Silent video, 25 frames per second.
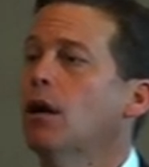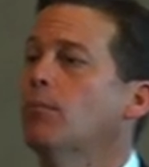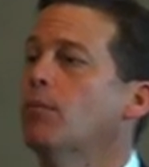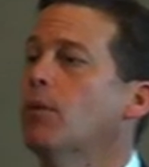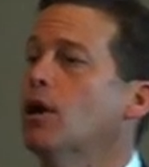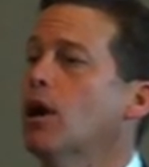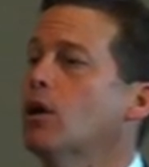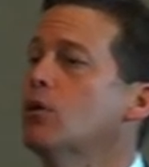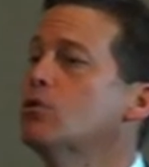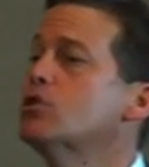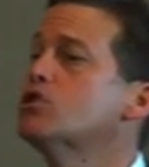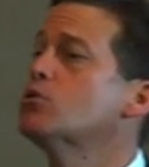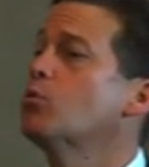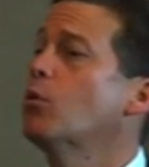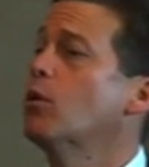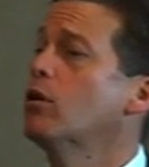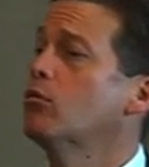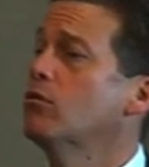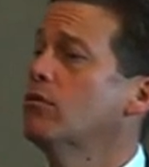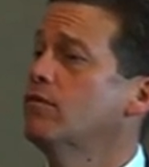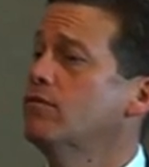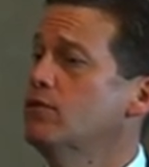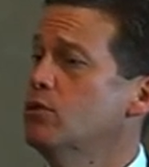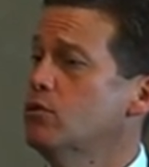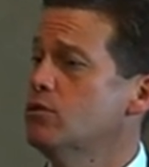But I just want
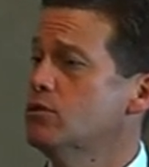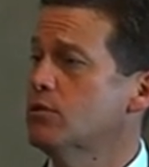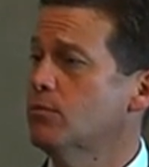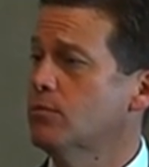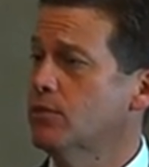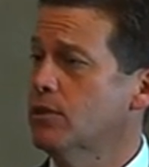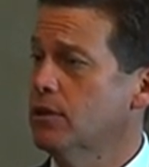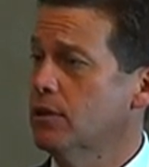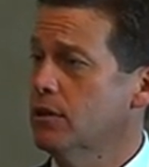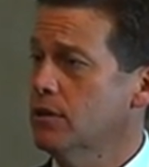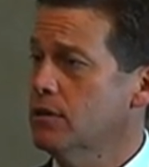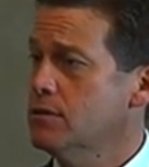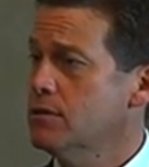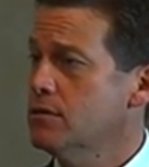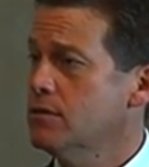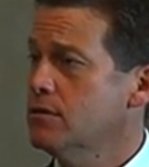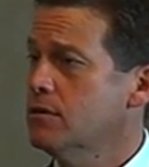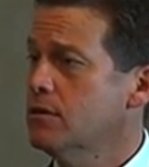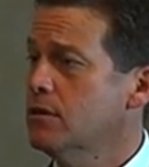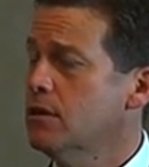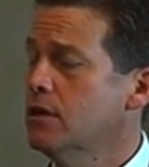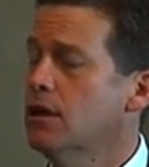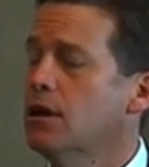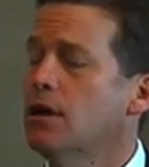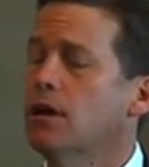to review some things.
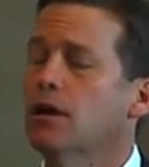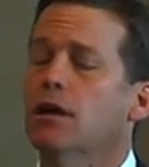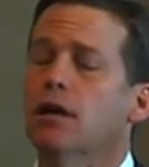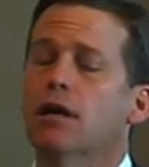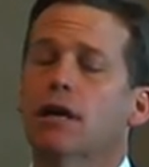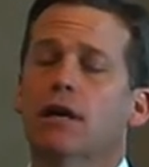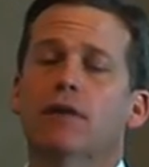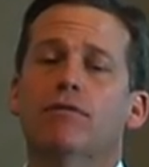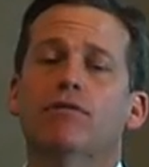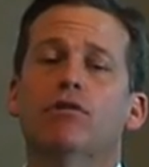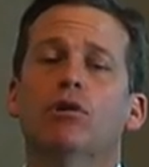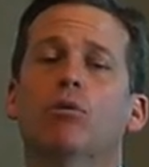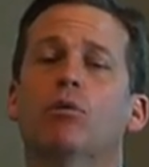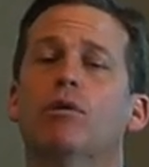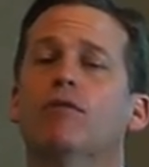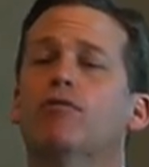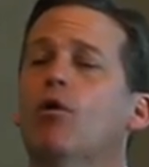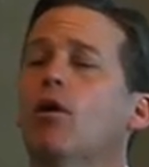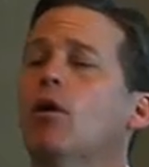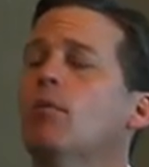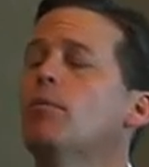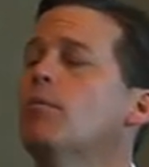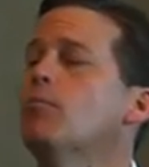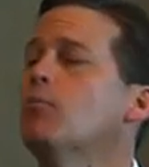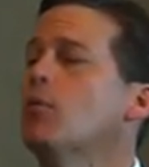Even though we've
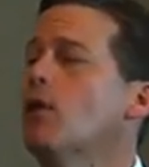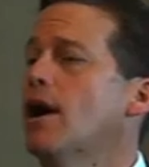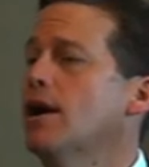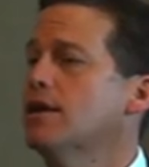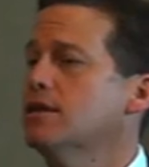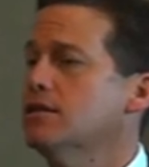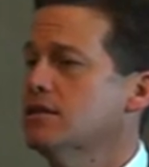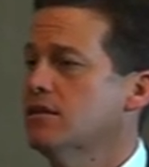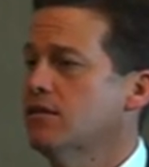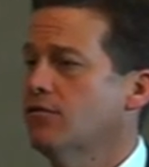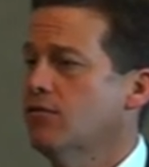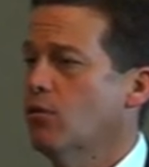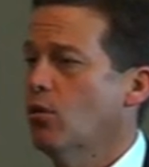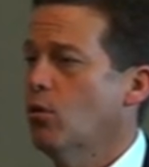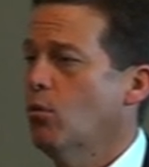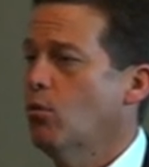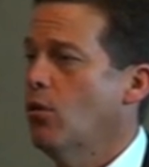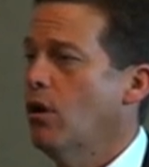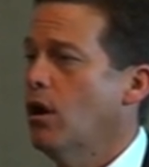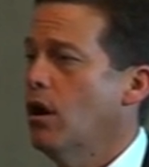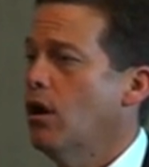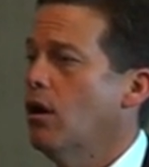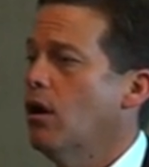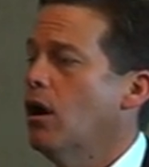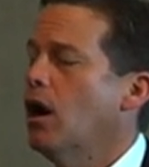all been practicing for a
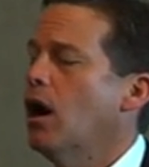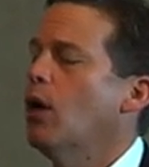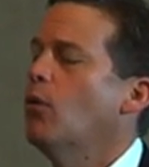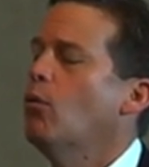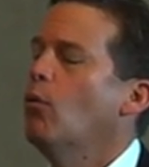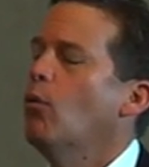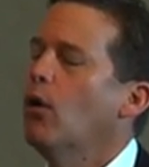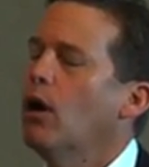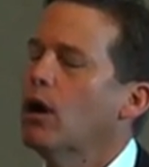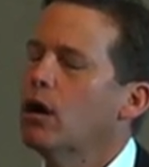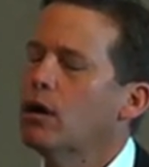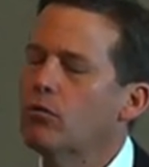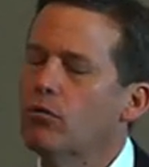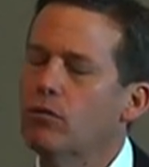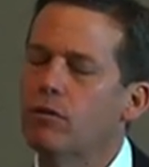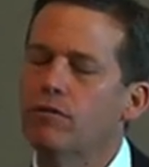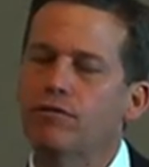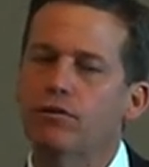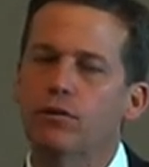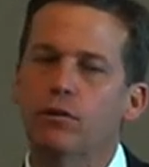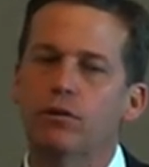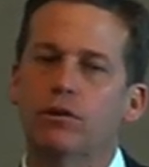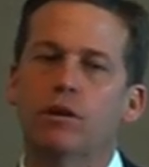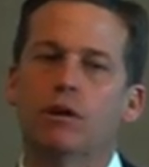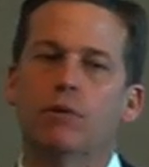while, I want to
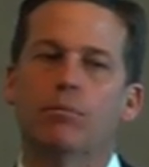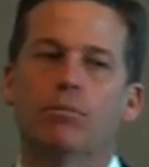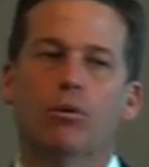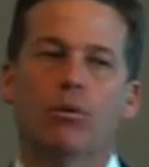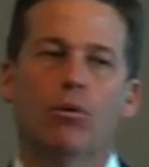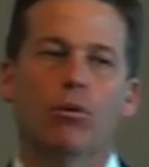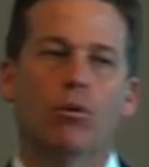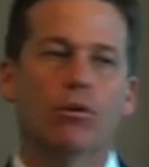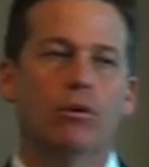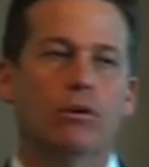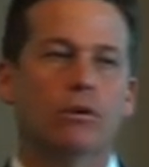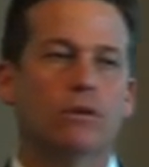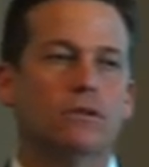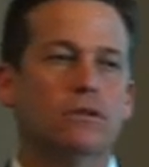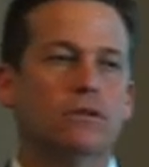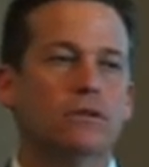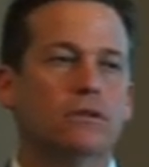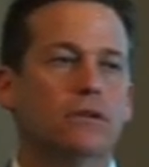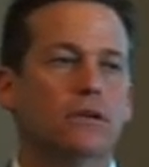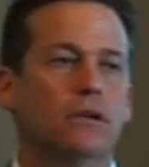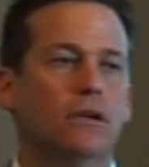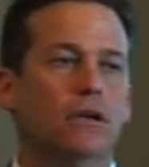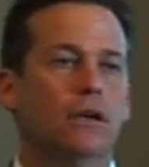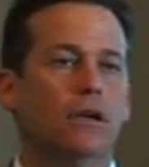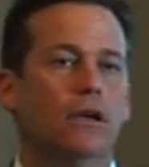review the
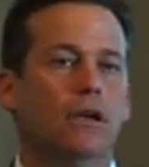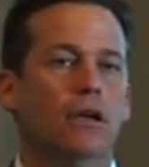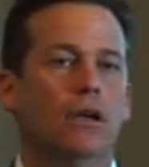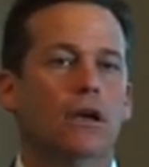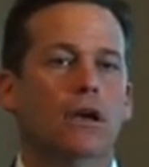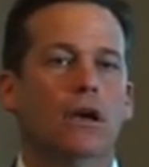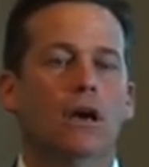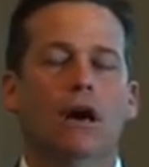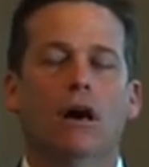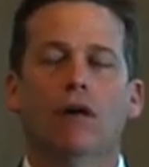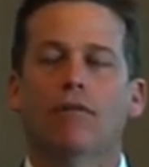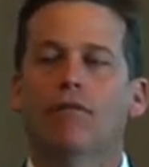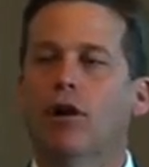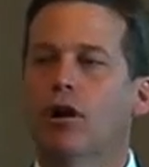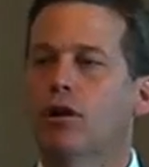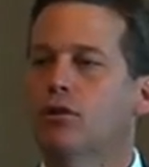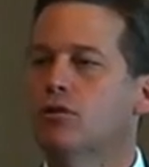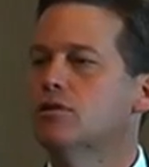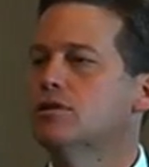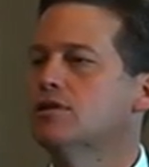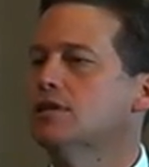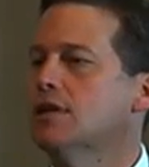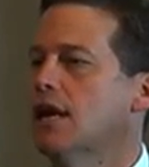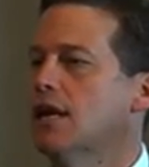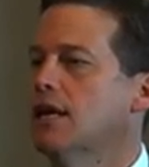importance of
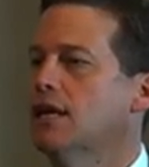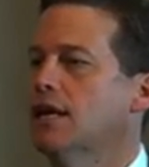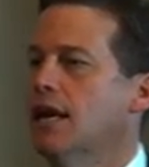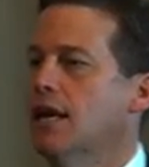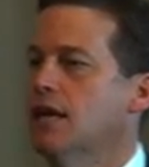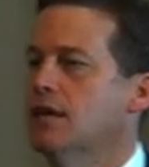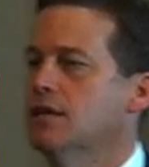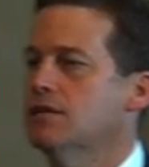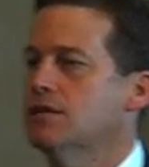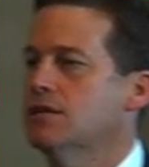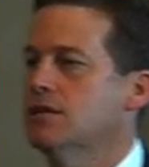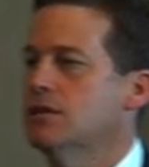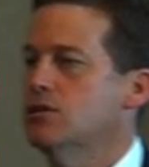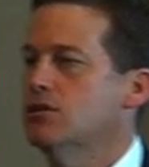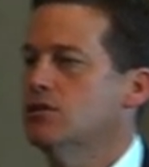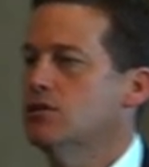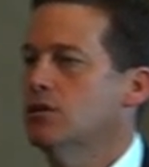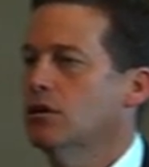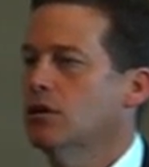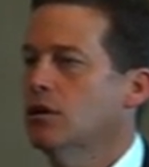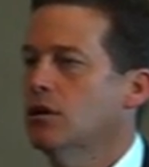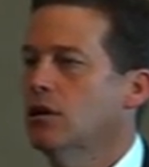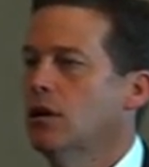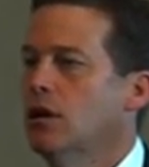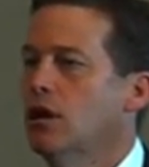understanding anesthesia.
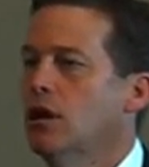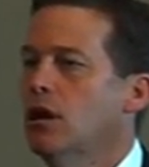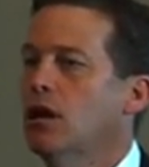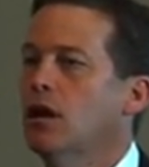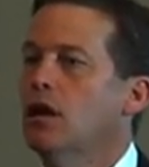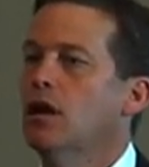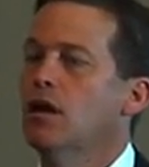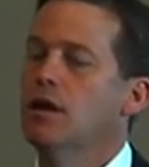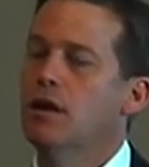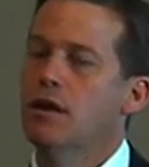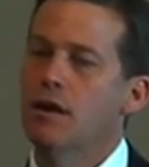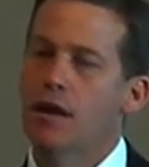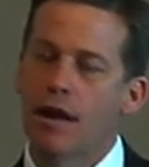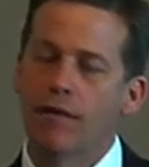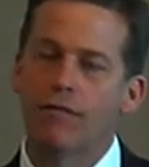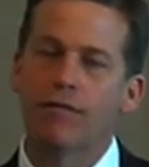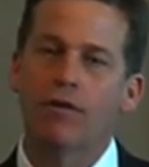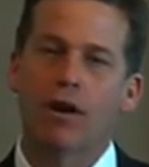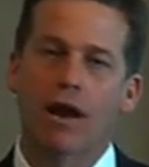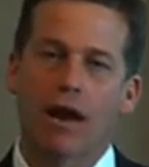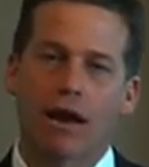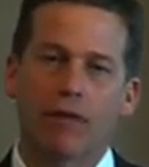Never,